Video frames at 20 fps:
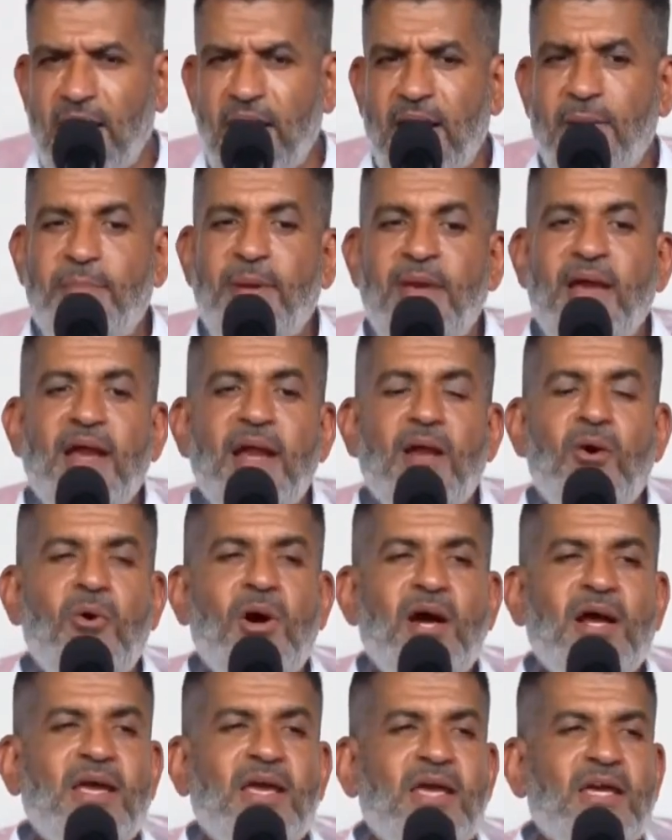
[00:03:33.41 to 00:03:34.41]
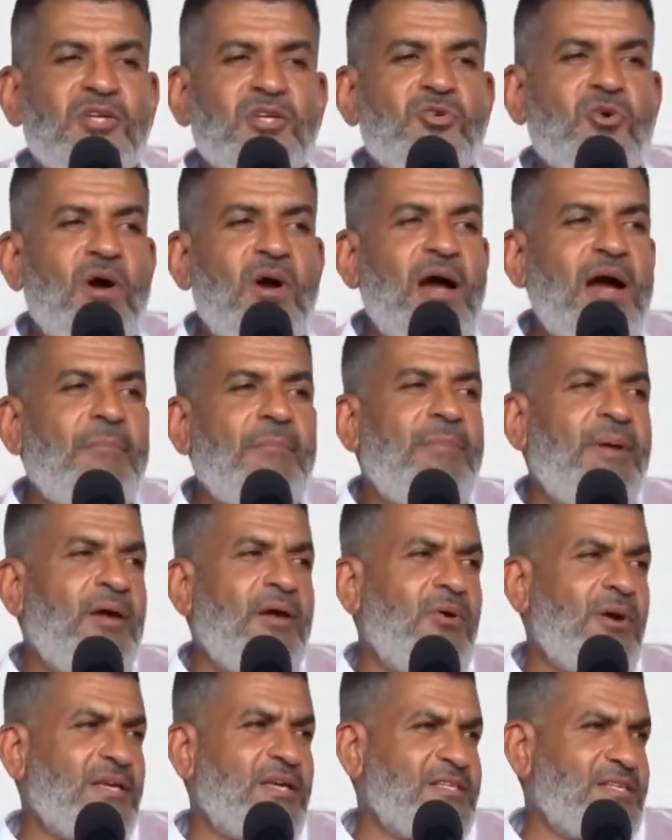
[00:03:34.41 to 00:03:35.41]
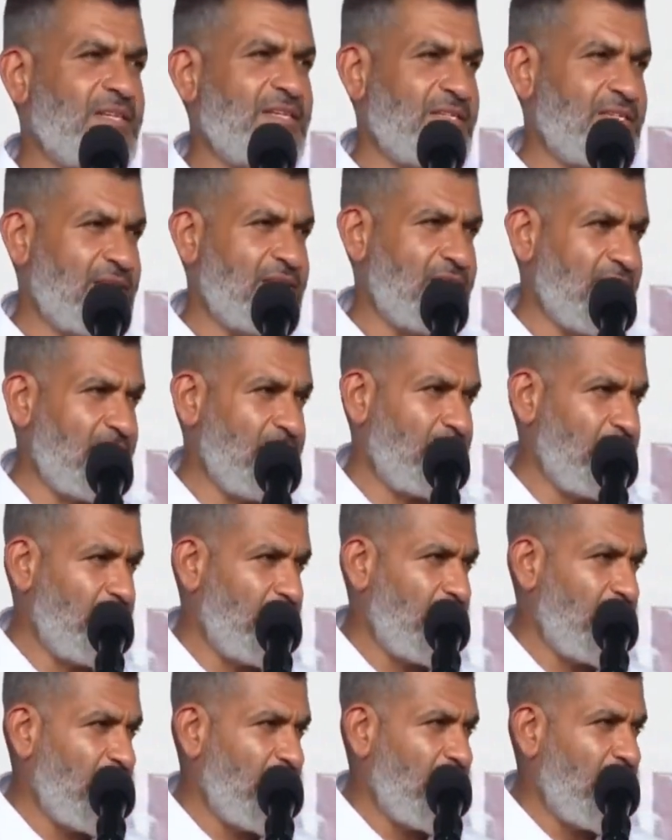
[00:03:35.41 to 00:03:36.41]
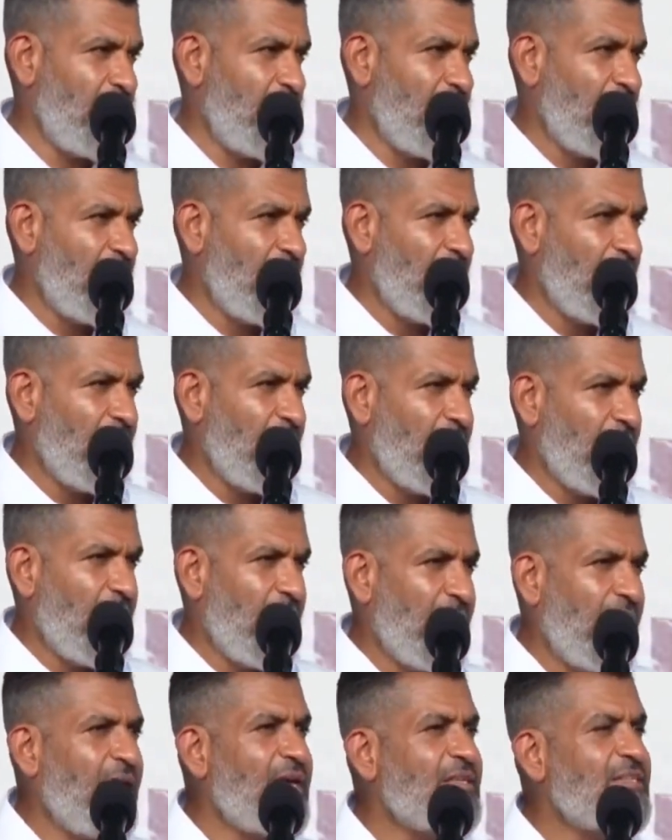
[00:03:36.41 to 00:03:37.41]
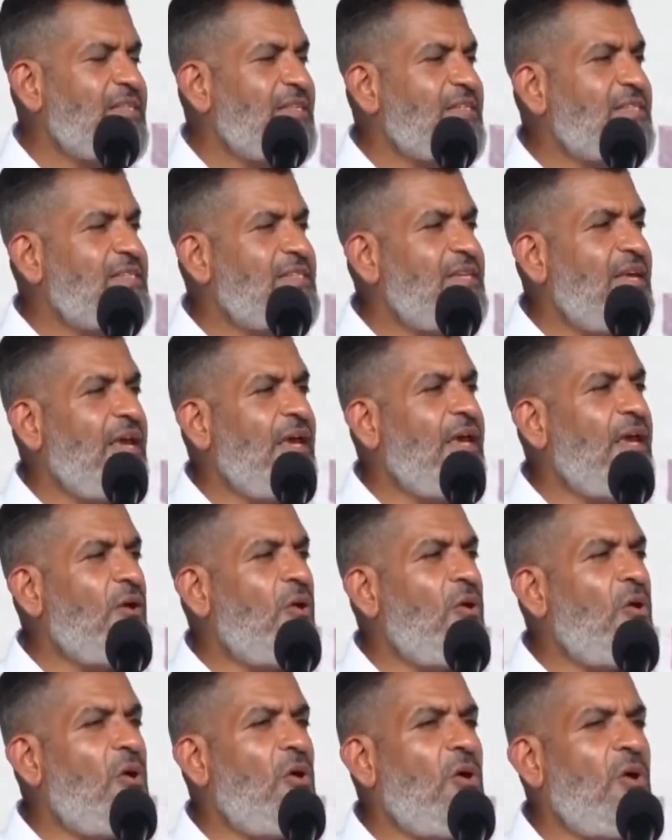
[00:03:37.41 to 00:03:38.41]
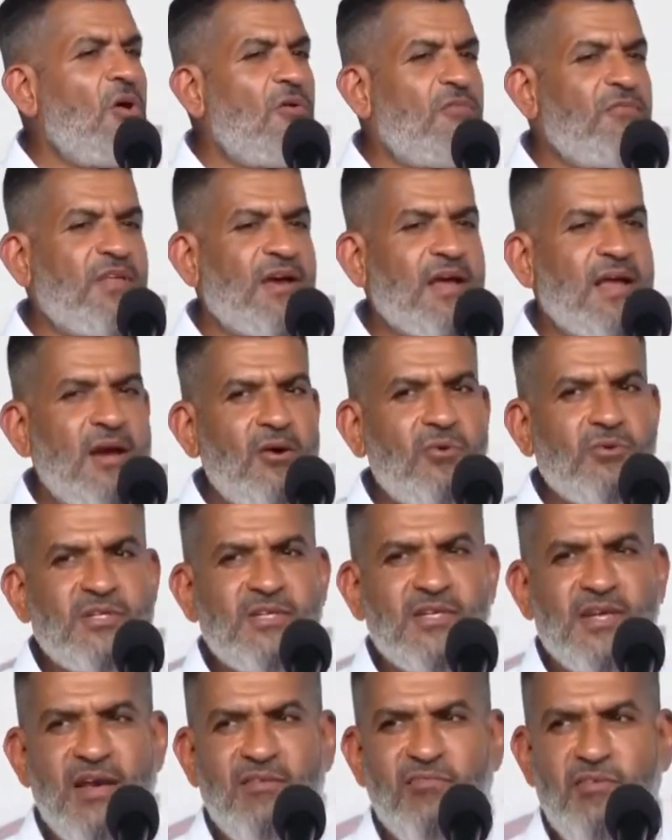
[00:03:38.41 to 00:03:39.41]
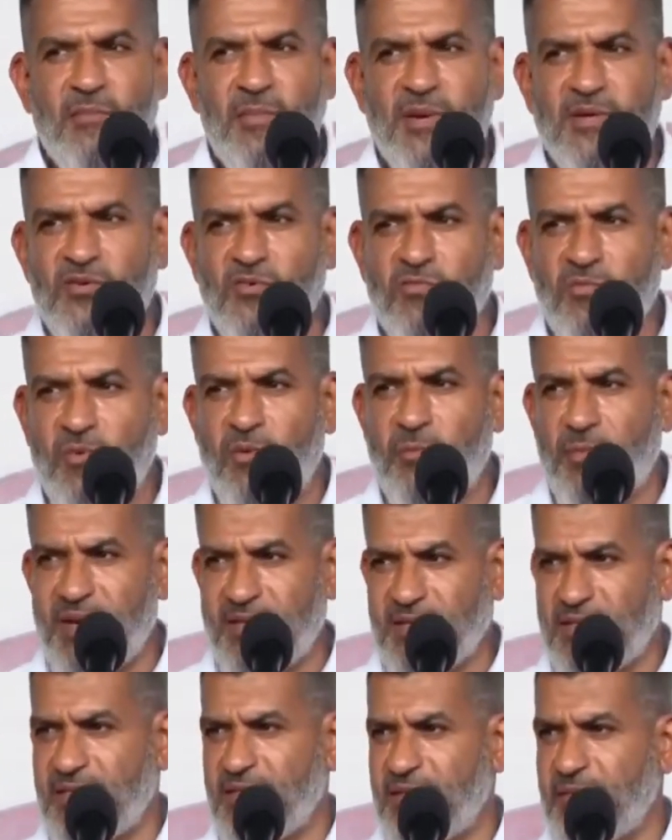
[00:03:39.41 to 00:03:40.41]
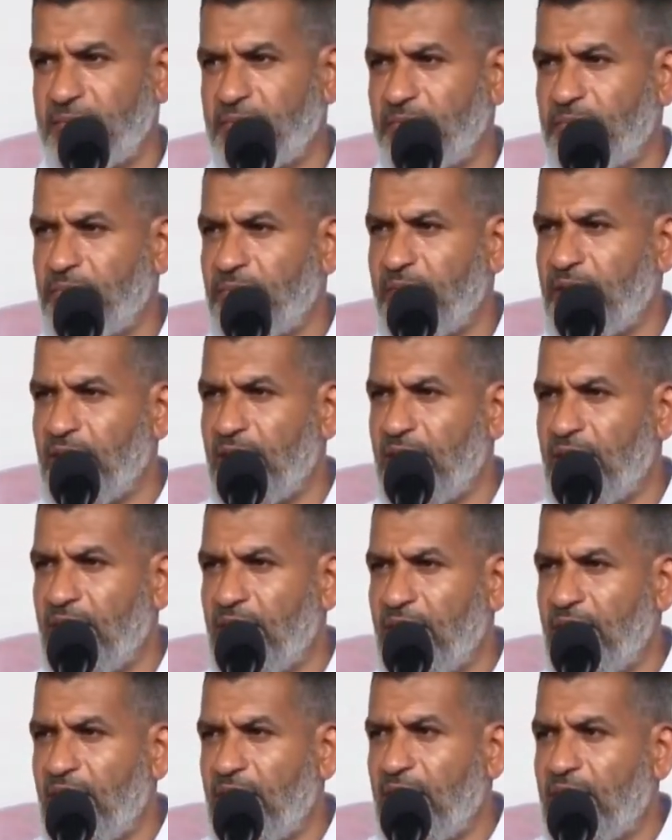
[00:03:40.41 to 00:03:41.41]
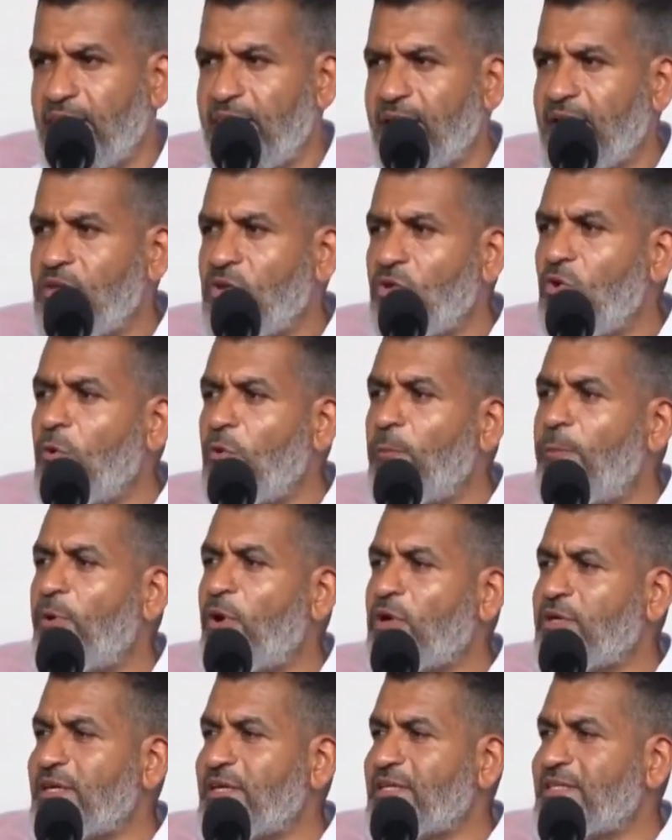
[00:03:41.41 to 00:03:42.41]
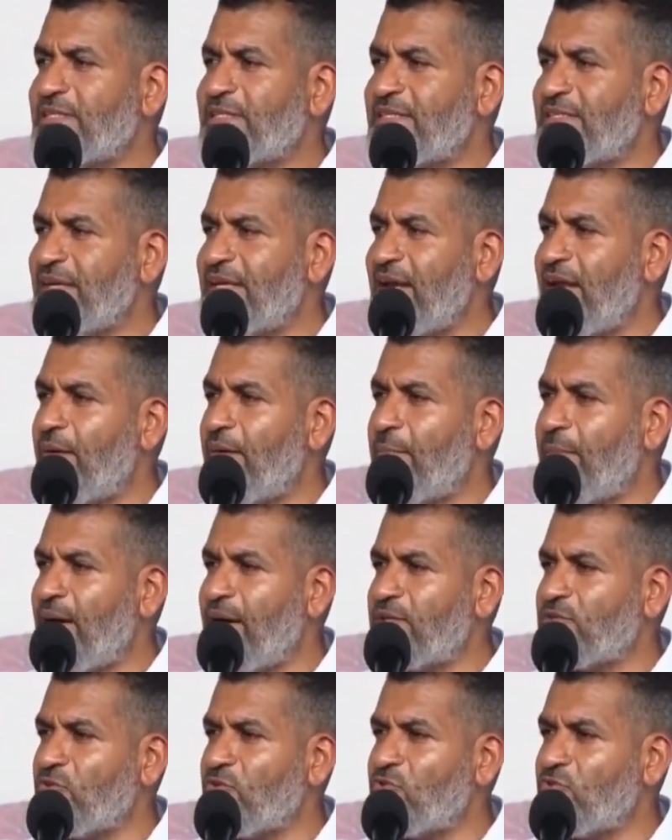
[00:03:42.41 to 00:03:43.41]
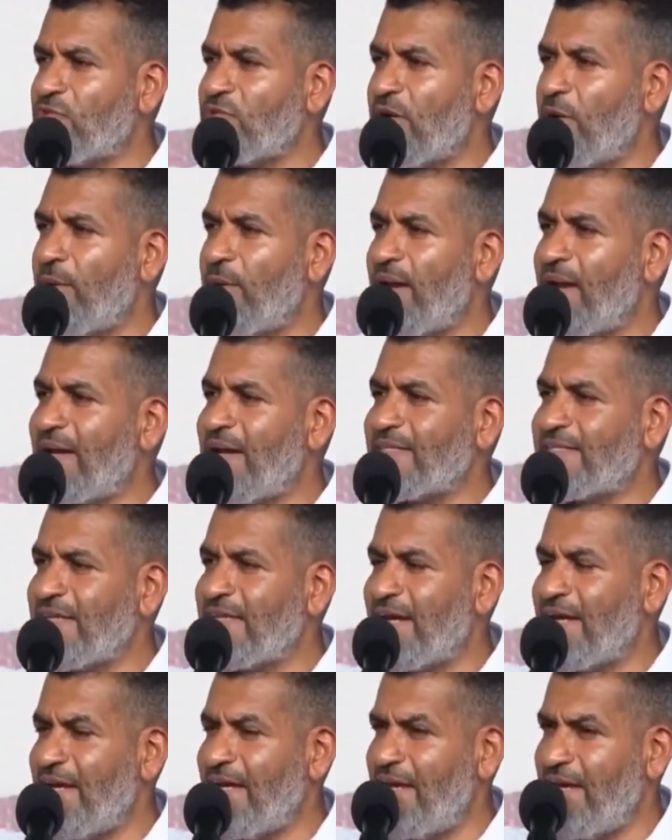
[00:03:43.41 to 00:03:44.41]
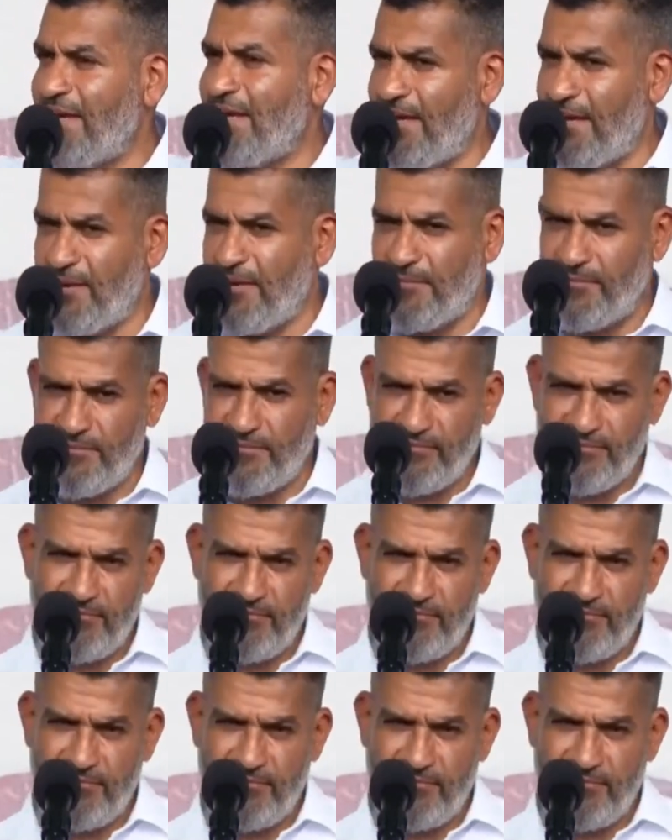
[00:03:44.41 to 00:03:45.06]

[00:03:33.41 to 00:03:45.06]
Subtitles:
Na peana uhakikisho hapa, Your Excellency. As the CEO of the county government of Mombasa, the new projects zile ambazo tutaweka sahihi